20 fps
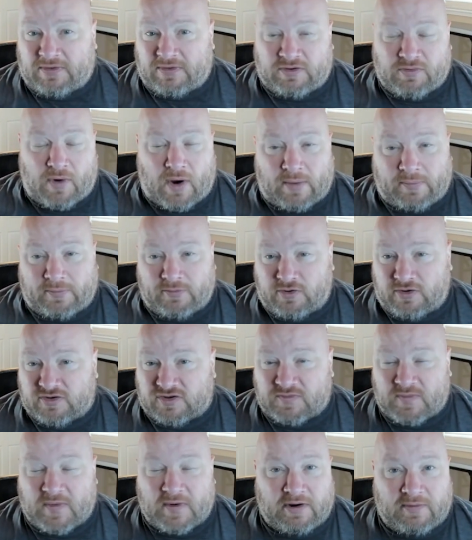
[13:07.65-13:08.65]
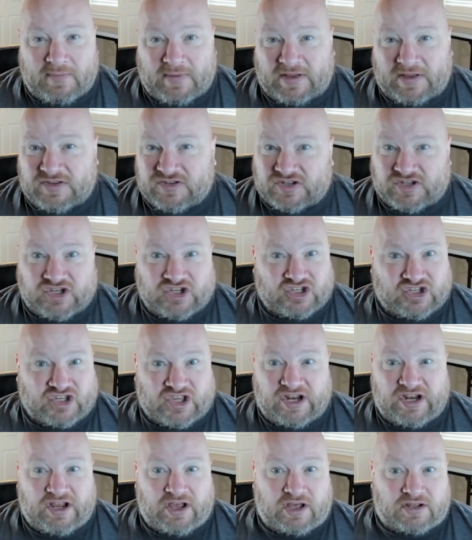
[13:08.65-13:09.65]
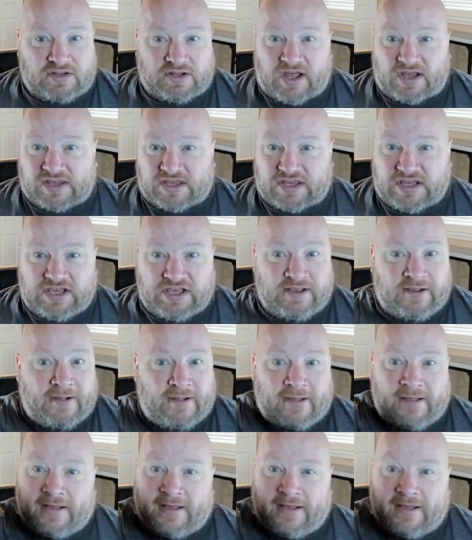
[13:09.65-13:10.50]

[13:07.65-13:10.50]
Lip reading: Robin Hood's merry men's just getting unlucky,